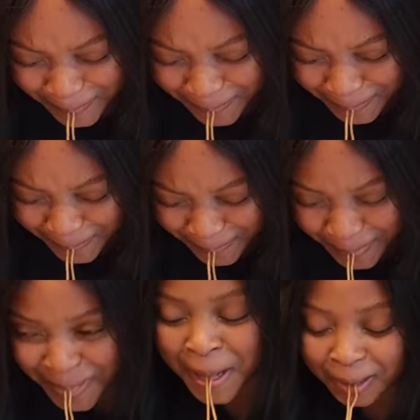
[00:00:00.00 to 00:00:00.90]
small.
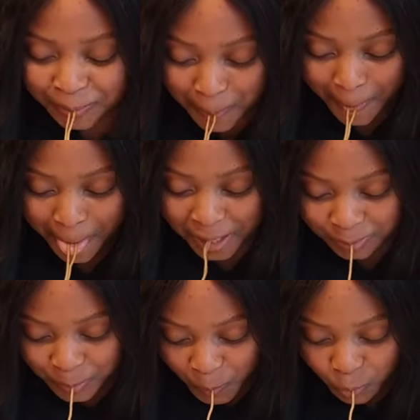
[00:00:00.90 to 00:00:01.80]
Most
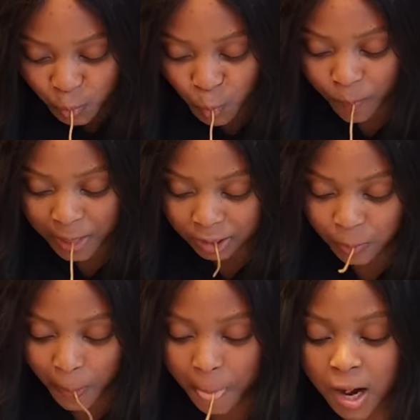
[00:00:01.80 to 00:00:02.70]
restaurants, they give you
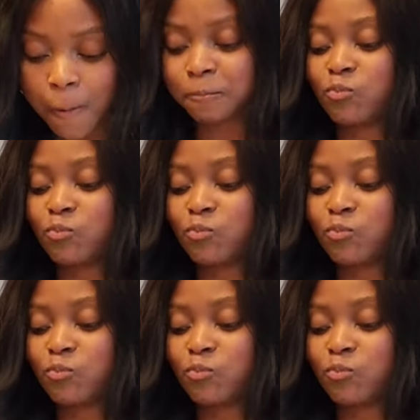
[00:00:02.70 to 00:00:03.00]
options.